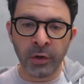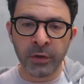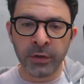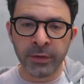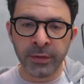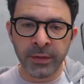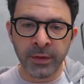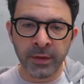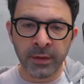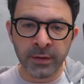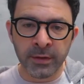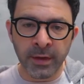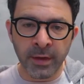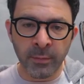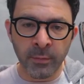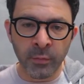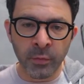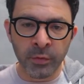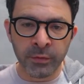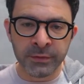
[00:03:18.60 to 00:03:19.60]
only thing
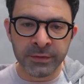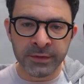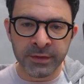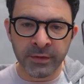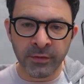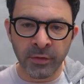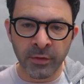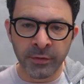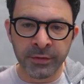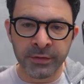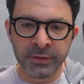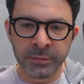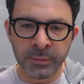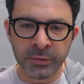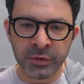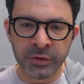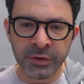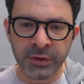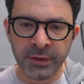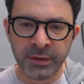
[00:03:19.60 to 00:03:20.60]
that moves on this
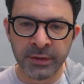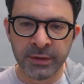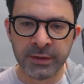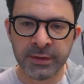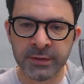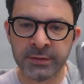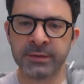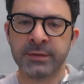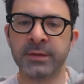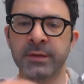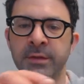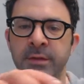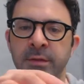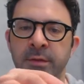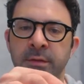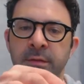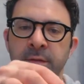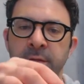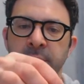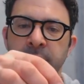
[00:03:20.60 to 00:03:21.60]
machine is the
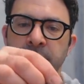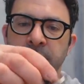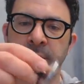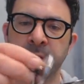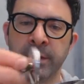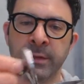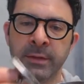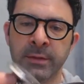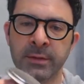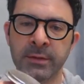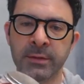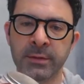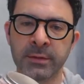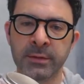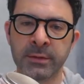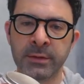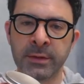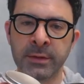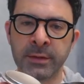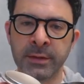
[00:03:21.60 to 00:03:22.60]

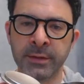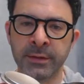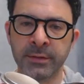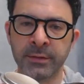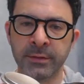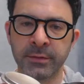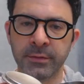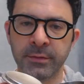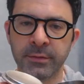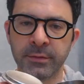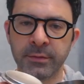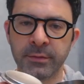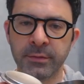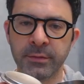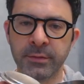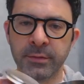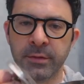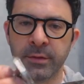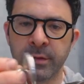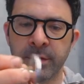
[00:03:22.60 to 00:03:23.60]
lid.
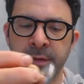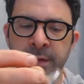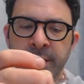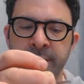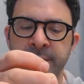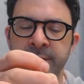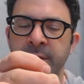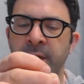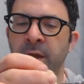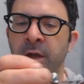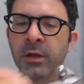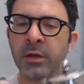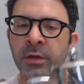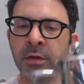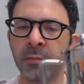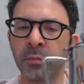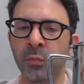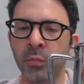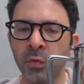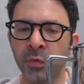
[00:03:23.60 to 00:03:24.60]
That's the
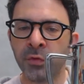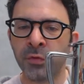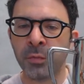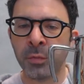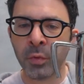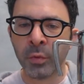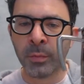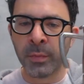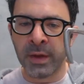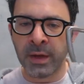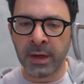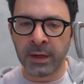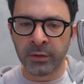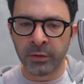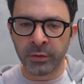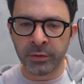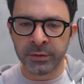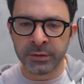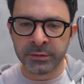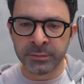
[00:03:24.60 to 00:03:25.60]
only movable part
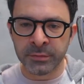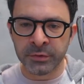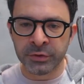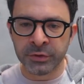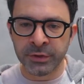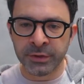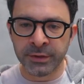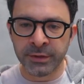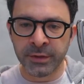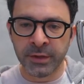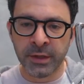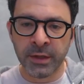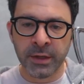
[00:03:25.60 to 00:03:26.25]
on this machine.